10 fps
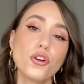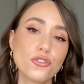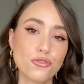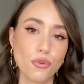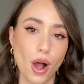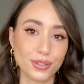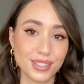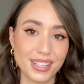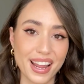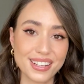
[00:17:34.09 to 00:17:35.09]
throughout
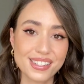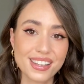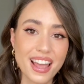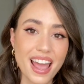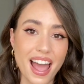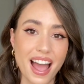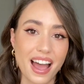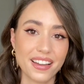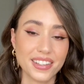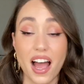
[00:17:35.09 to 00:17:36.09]
the days.
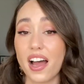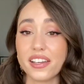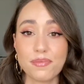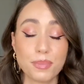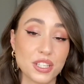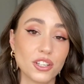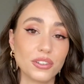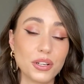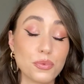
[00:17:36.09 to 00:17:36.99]
And I particularly